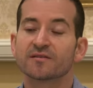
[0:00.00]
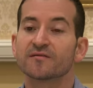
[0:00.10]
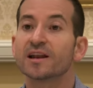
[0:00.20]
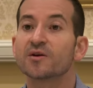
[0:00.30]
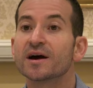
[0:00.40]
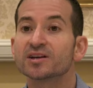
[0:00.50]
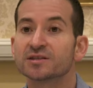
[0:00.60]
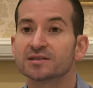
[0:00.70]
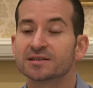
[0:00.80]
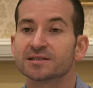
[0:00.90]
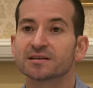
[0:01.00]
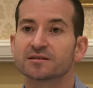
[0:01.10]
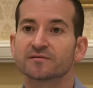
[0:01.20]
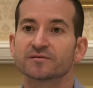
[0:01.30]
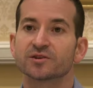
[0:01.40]
If the valuation is
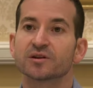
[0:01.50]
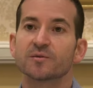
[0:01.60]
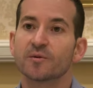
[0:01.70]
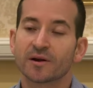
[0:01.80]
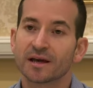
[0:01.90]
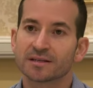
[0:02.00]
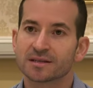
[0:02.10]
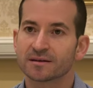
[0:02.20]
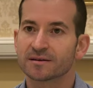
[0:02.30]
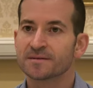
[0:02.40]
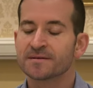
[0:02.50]
excessive, surely we won't enter.